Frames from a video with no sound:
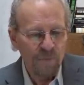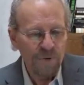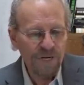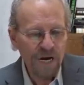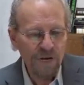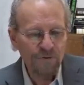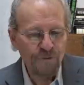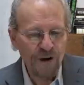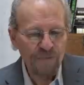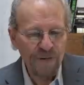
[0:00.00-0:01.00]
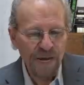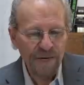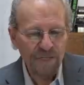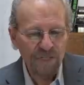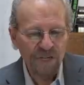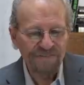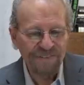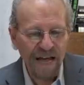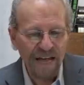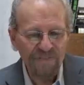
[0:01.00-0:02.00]
When it got in front of me, I could see
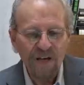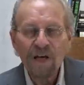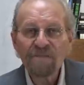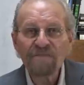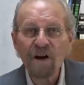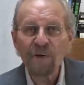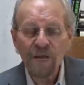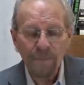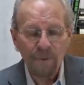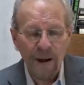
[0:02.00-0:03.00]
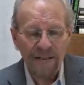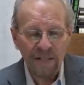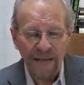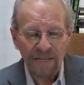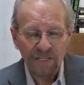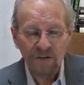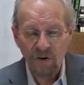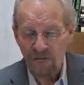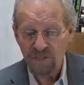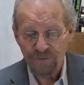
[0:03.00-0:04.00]
five very bright lights
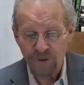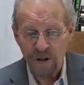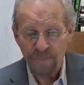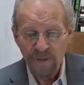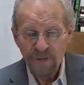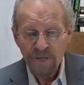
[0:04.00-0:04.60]
across the front.